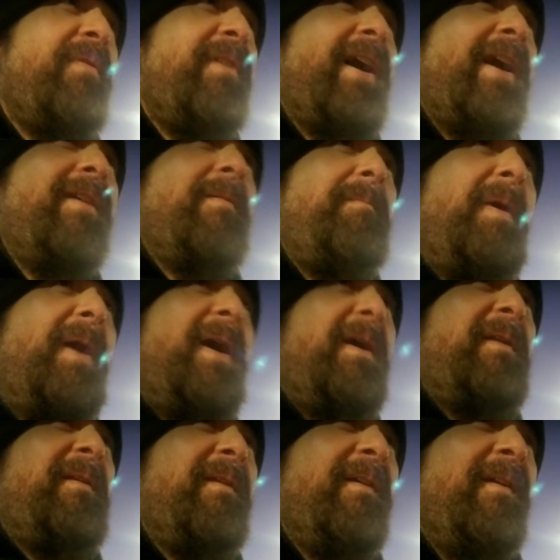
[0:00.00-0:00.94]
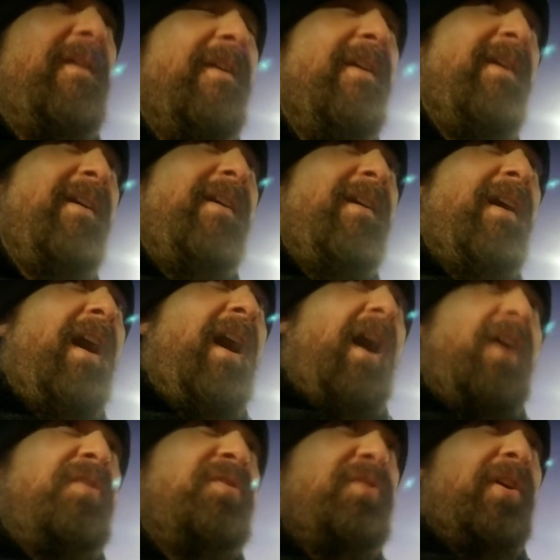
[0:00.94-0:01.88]
that in mind,
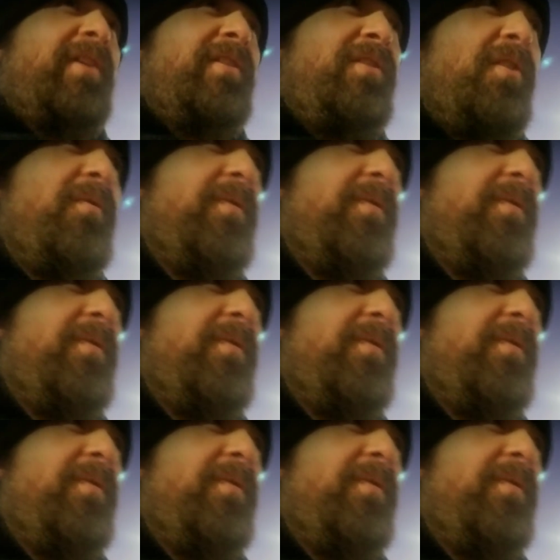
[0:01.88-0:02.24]
I started